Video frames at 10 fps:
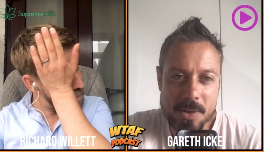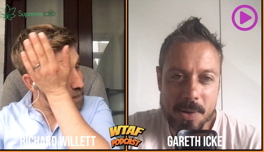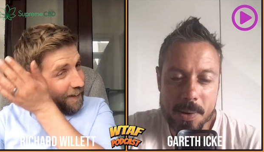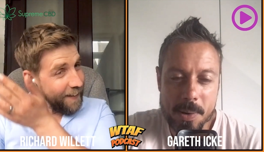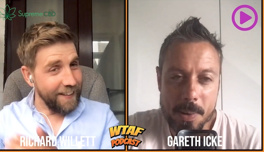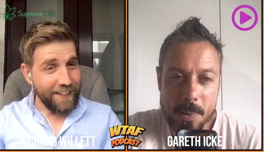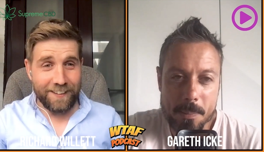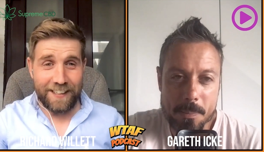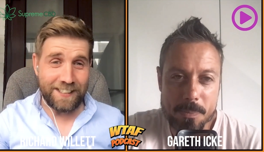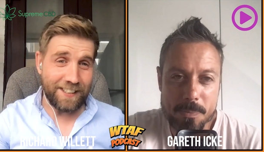Speaker 1: but
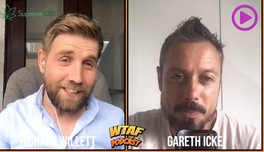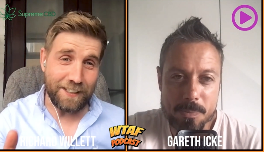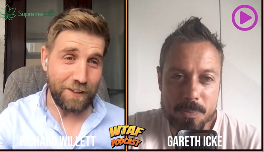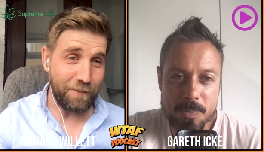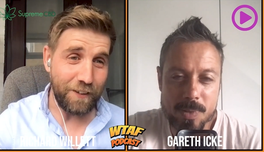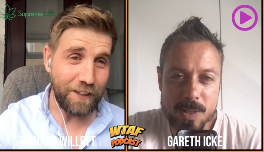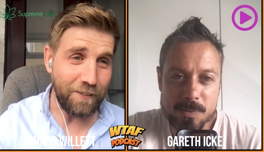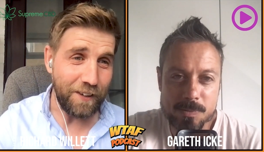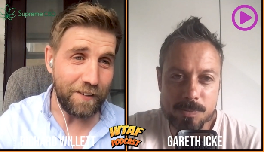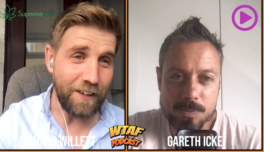that's that's the funny
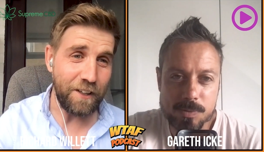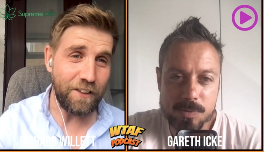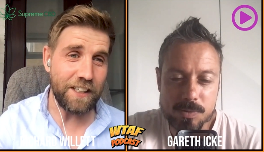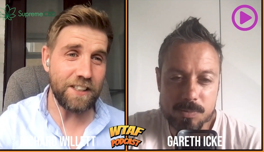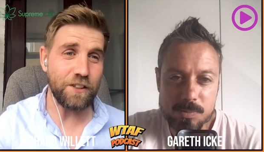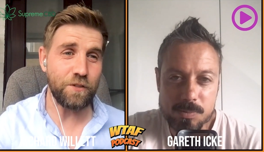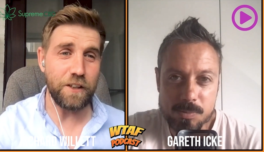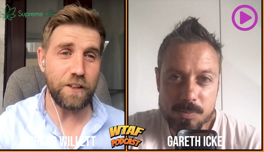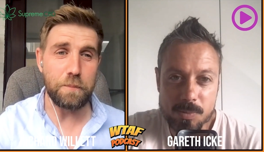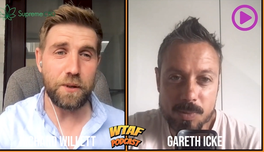one. He thinks it's
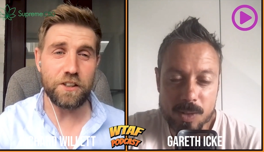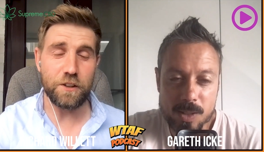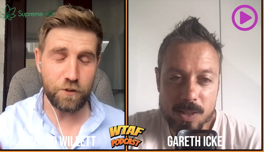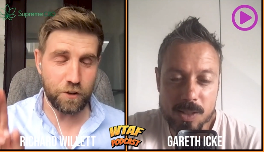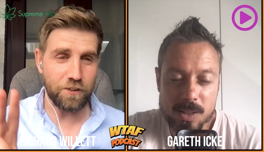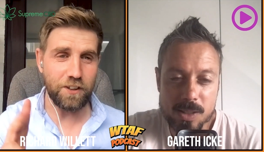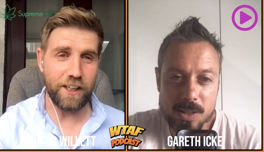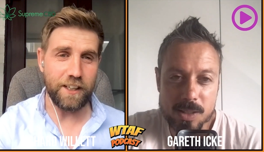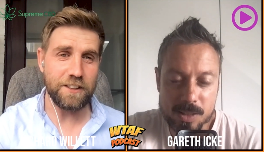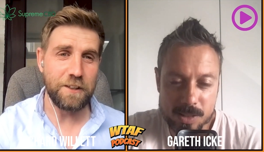real because of two
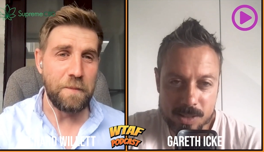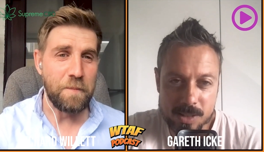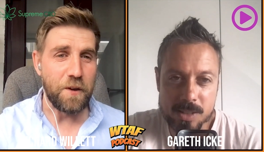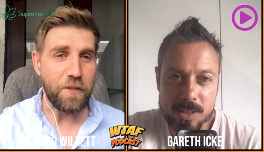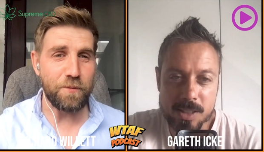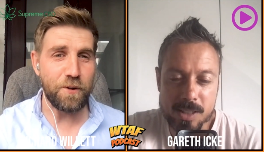things. The